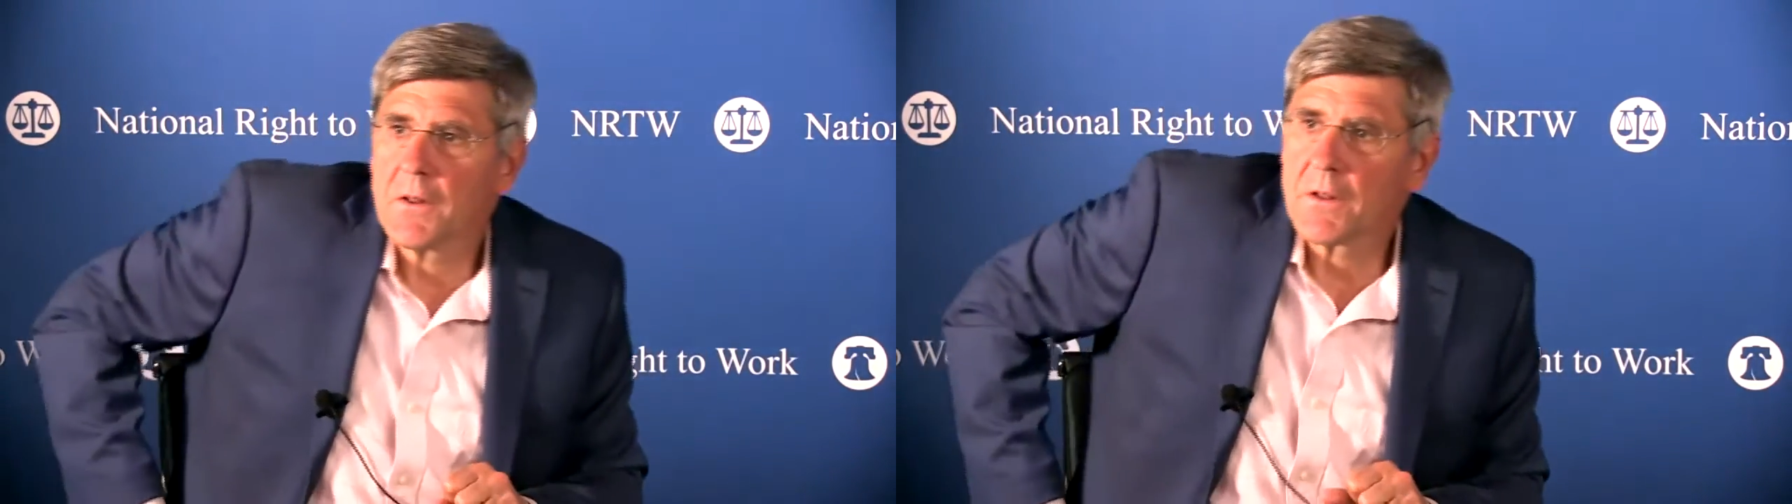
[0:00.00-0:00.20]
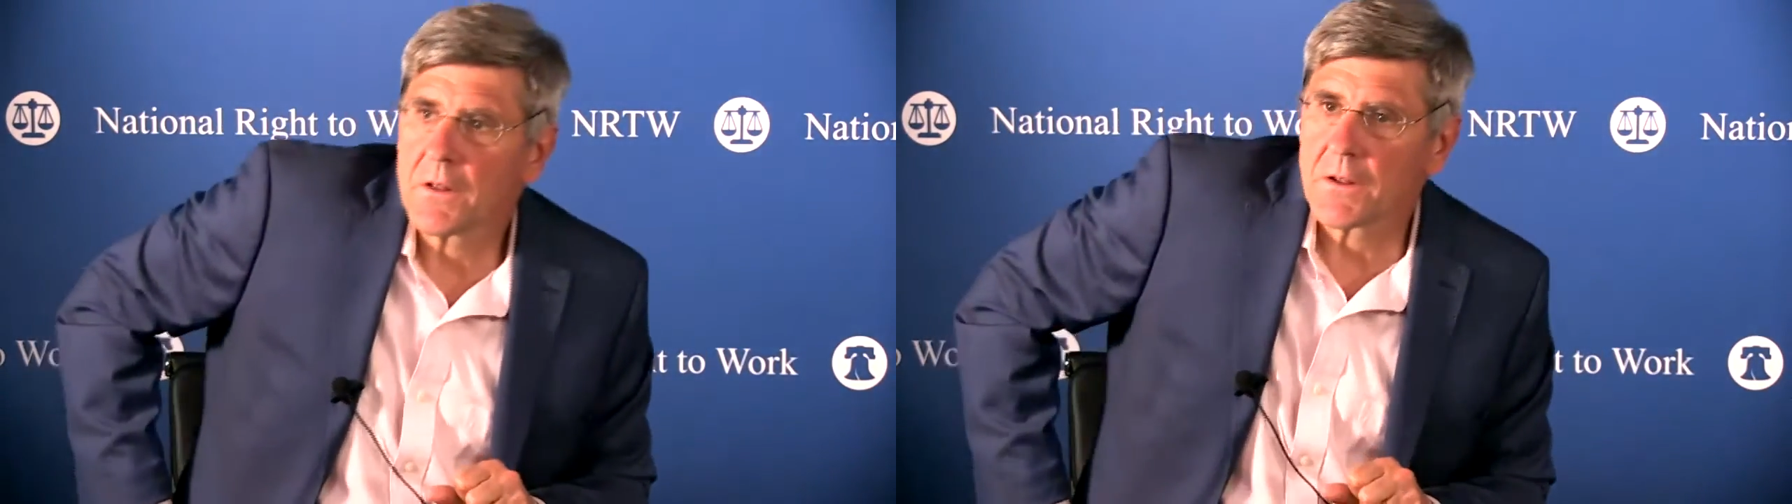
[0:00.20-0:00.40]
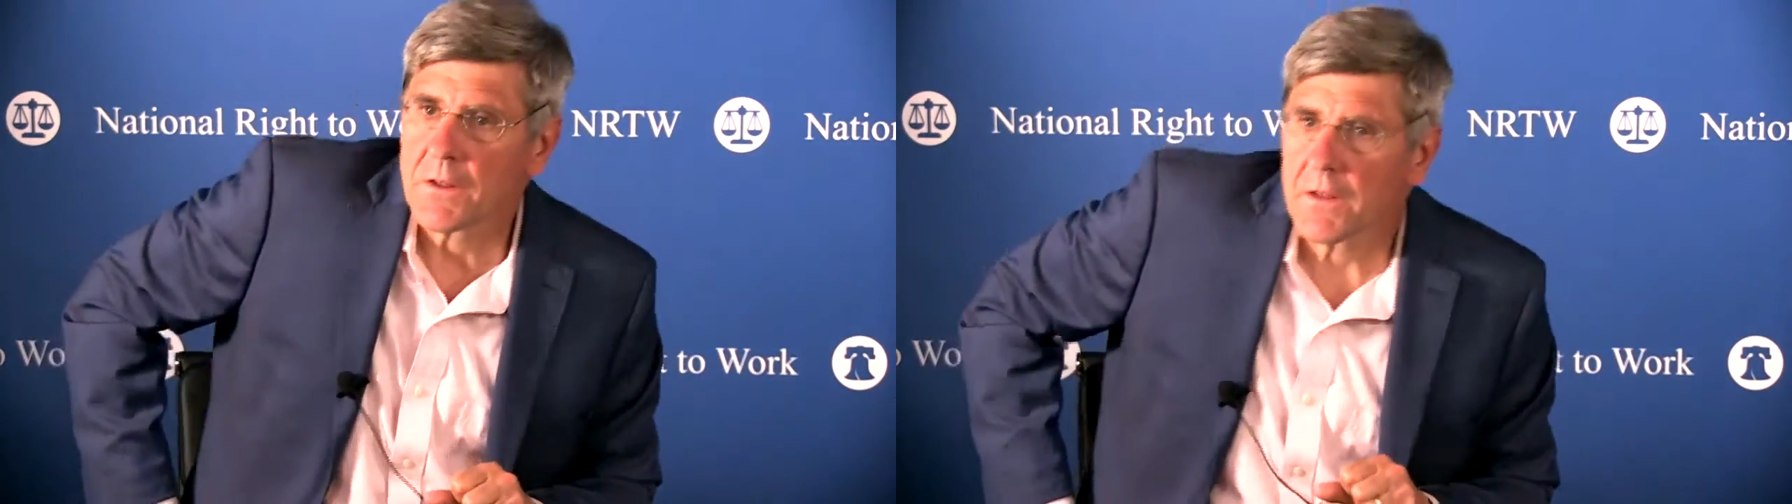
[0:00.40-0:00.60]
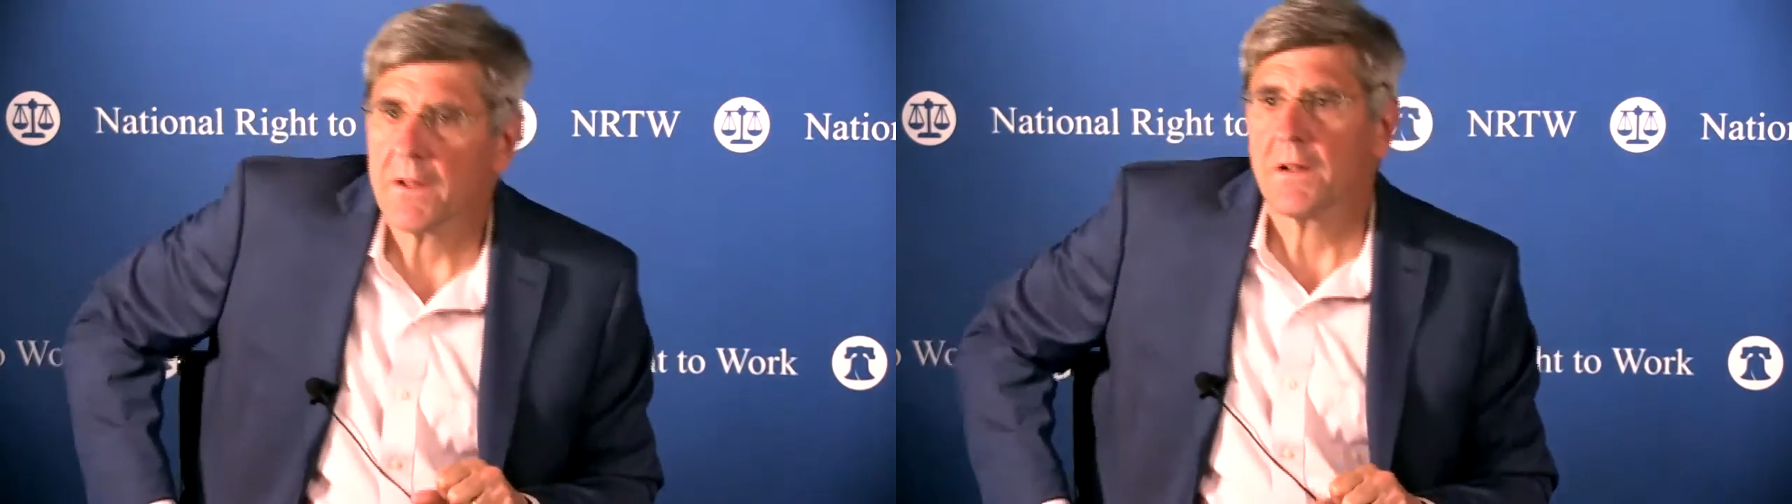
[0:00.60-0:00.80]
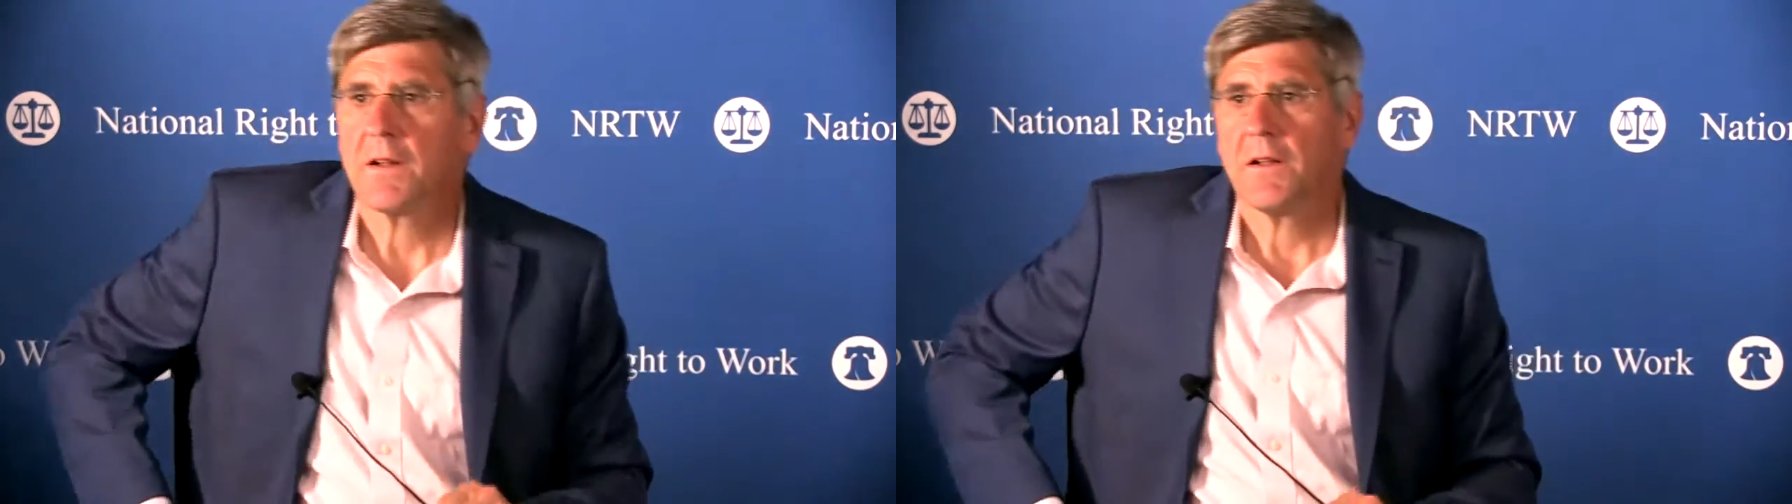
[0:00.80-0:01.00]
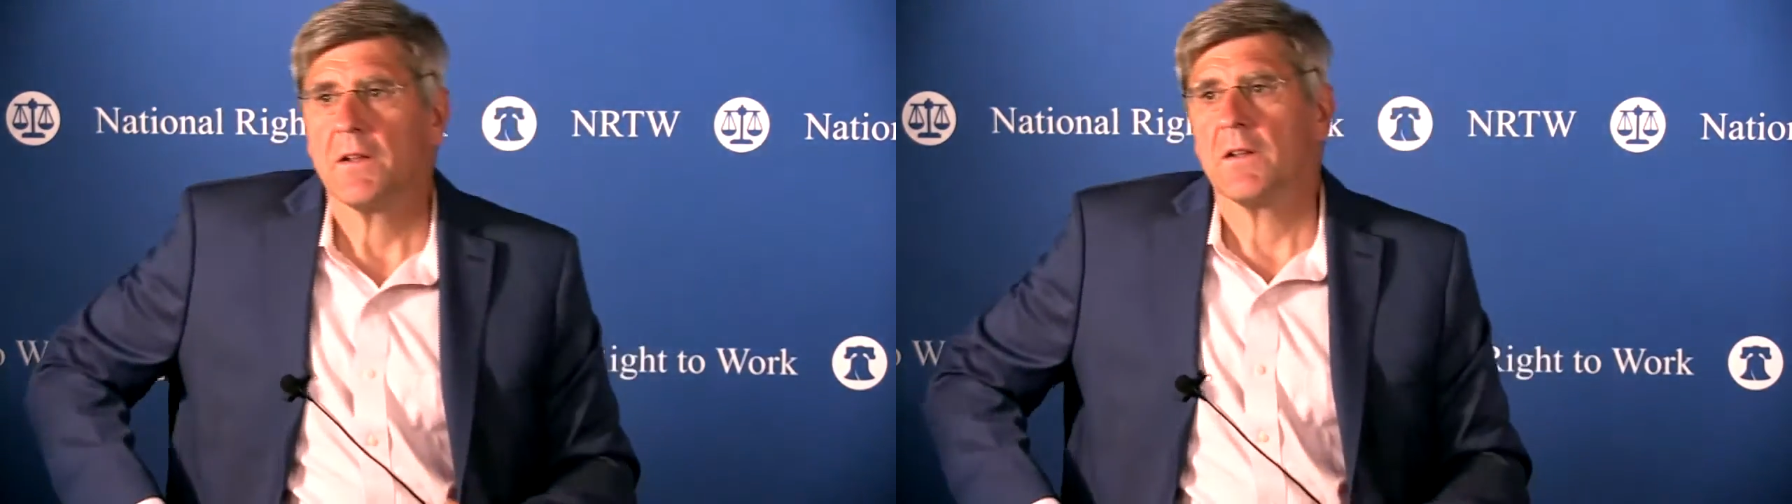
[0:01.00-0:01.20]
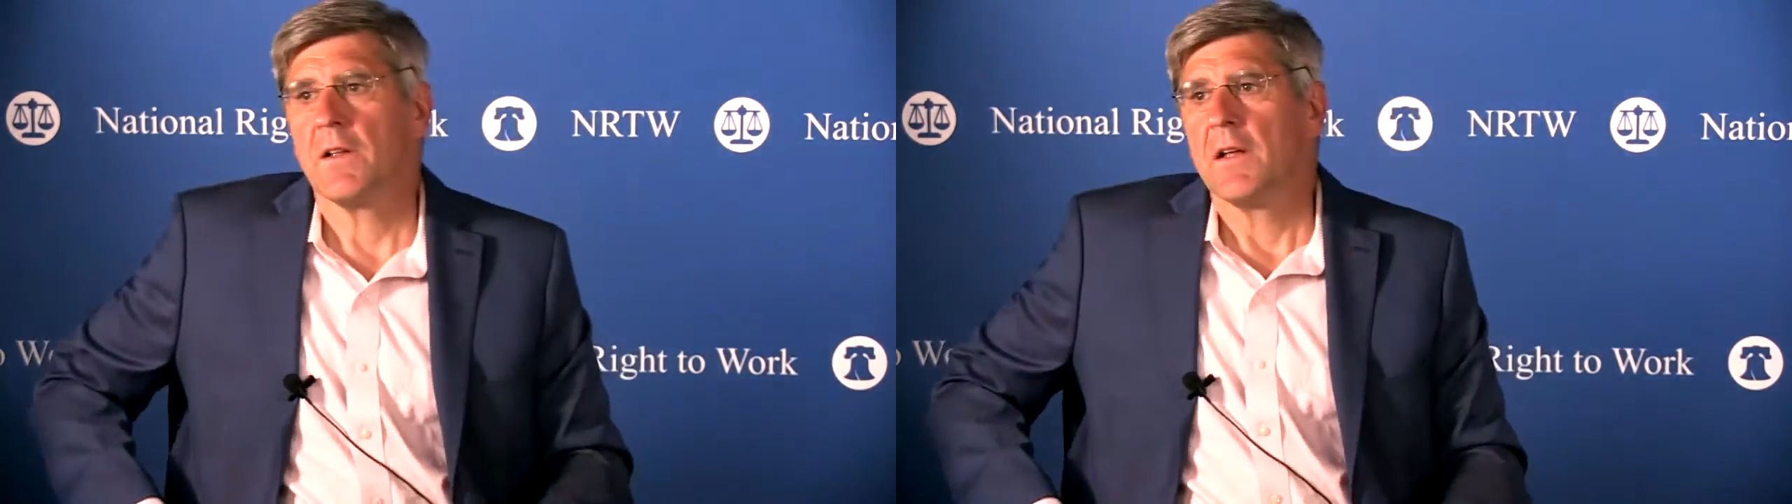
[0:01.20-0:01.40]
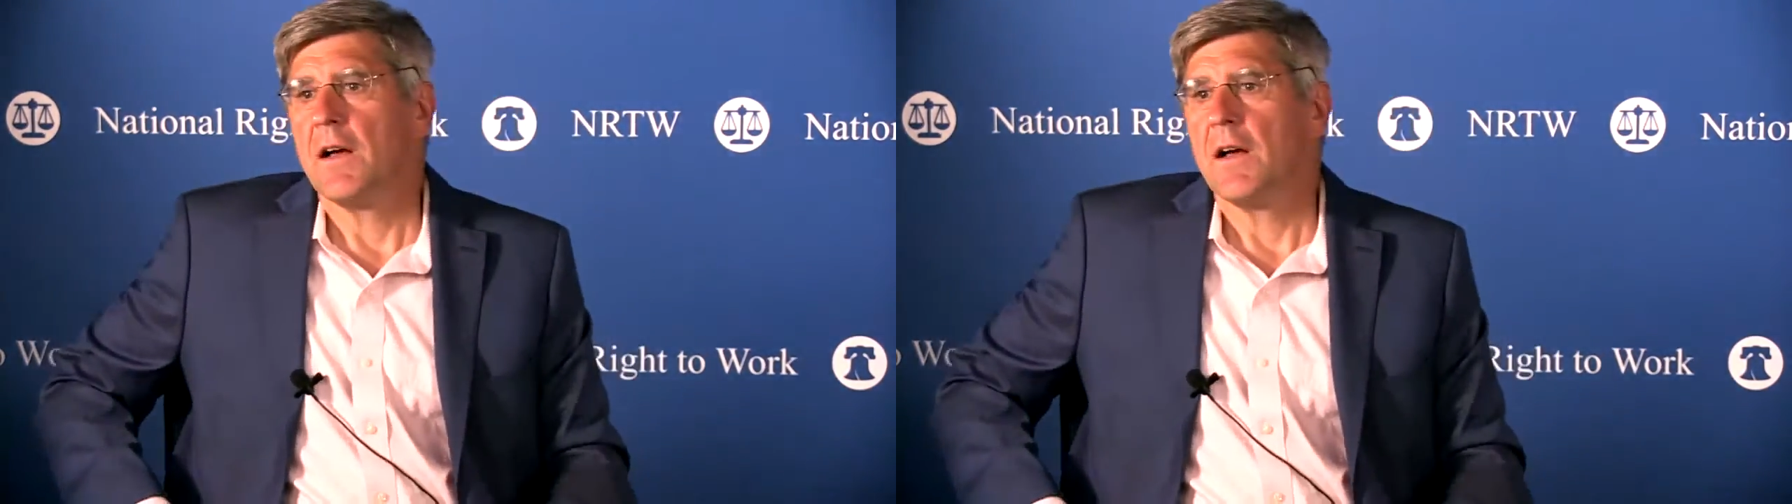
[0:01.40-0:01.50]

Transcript: He says, "What are the odds that Pelosi